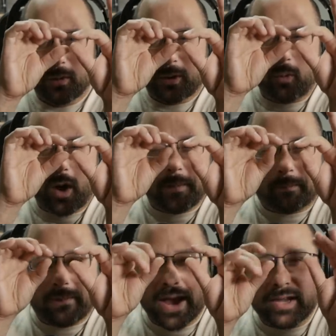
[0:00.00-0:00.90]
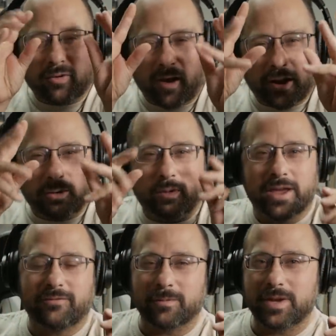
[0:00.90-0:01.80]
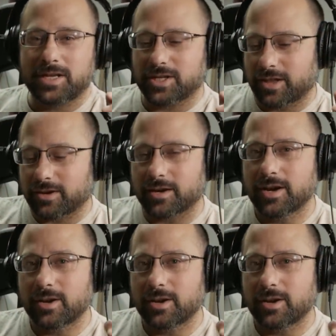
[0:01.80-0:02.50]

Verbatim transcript: like one micron away from each other.